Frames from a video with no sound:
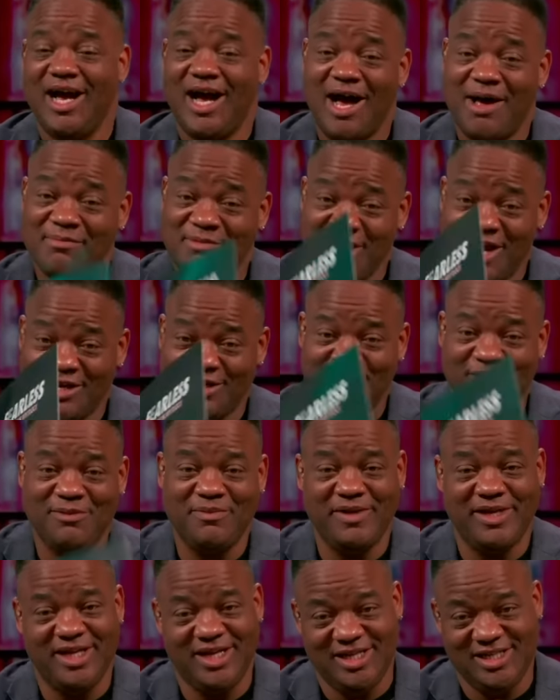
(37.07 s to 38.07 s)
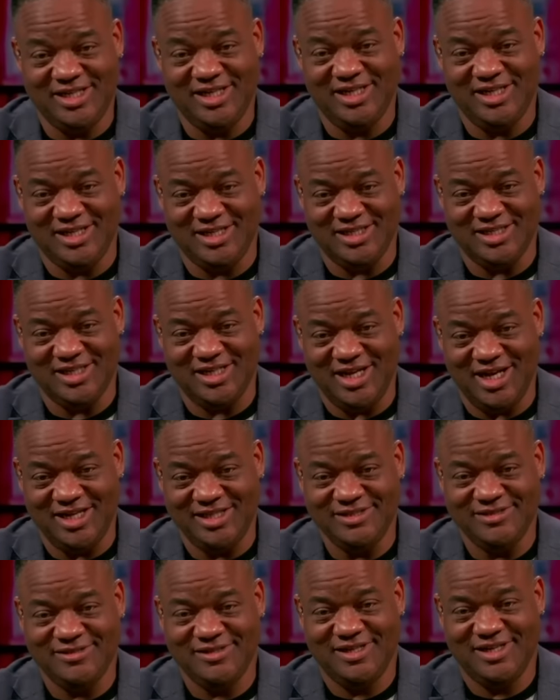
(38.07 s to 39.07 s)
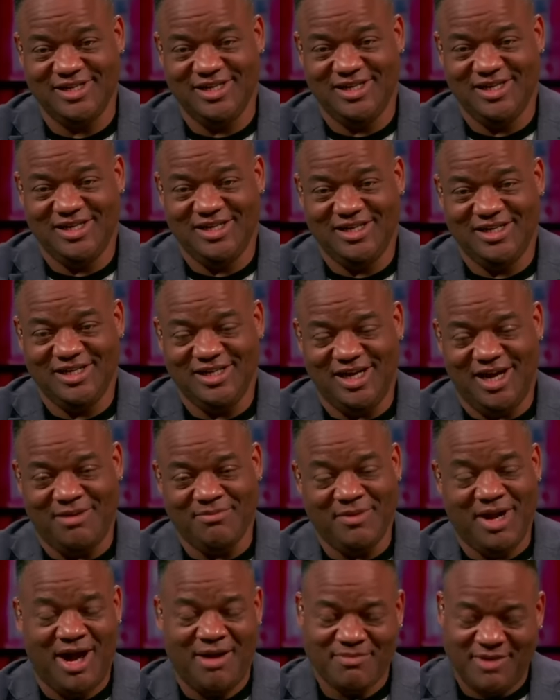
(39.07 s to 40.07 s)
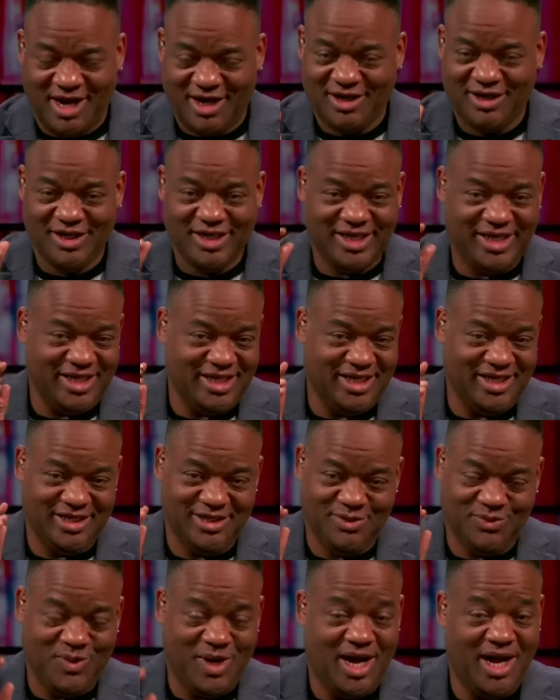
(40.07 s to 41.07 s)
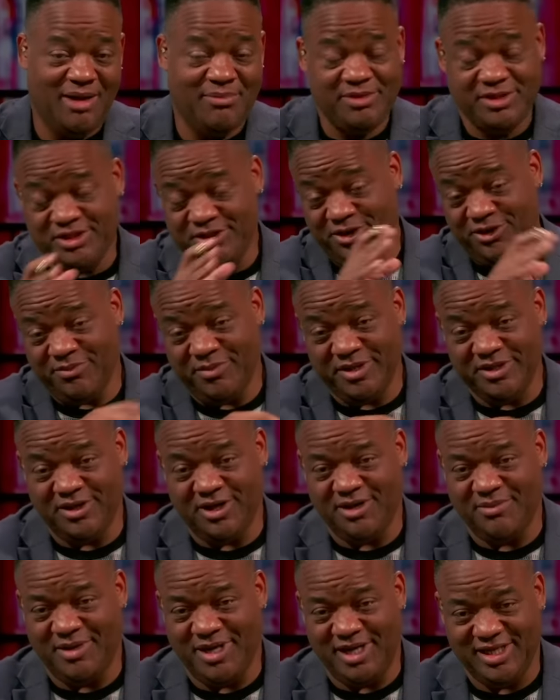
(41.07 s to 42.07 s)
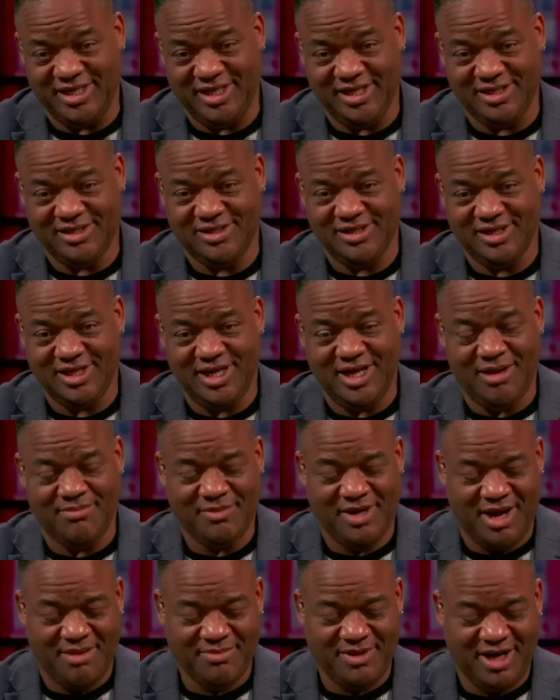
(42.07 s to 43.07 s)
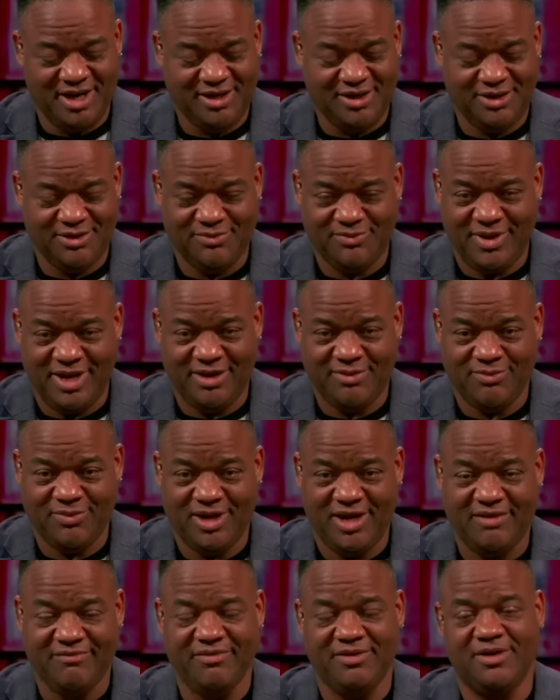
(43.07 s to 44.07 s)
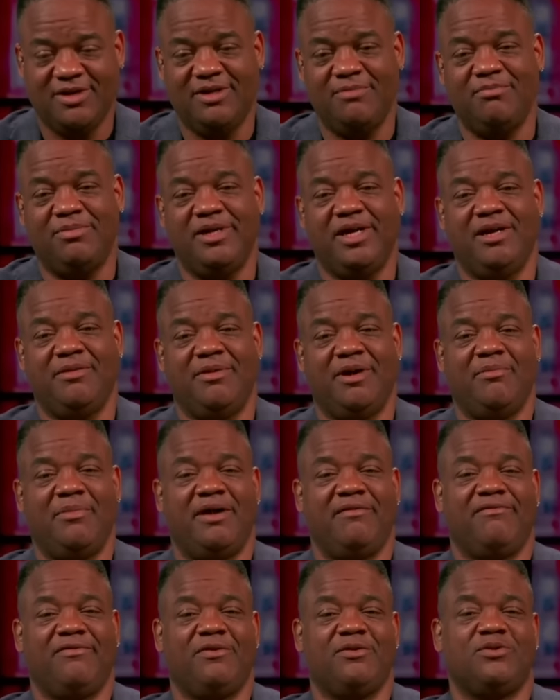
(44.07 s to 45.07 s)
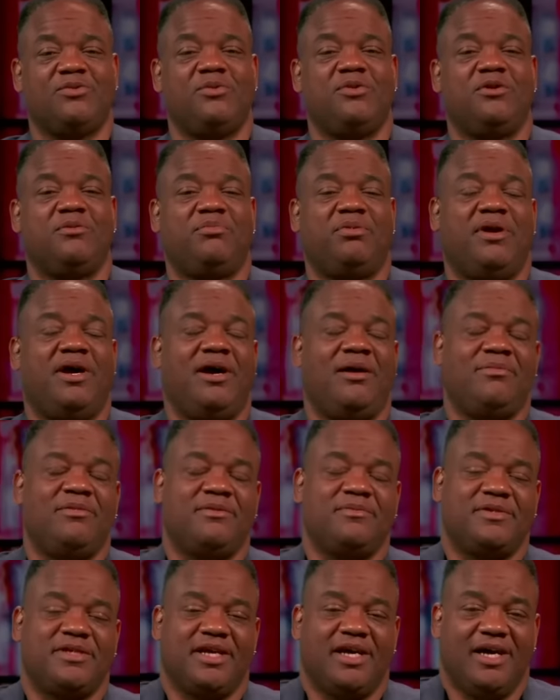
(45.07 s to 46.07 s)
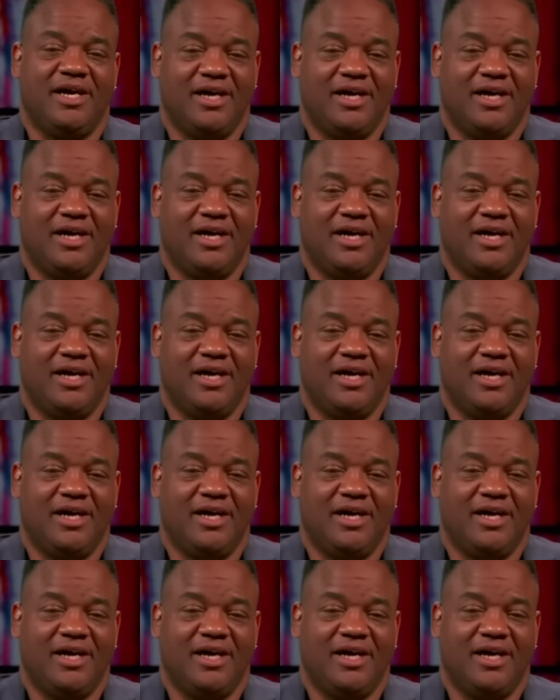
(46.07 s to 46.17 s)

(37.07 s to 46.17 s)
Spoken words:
I'm not going to be in attendance tonight. I'm not going to get into why, but you heard me talk about it yesterday. I'm not going to rant and rave and complain about my first world problems.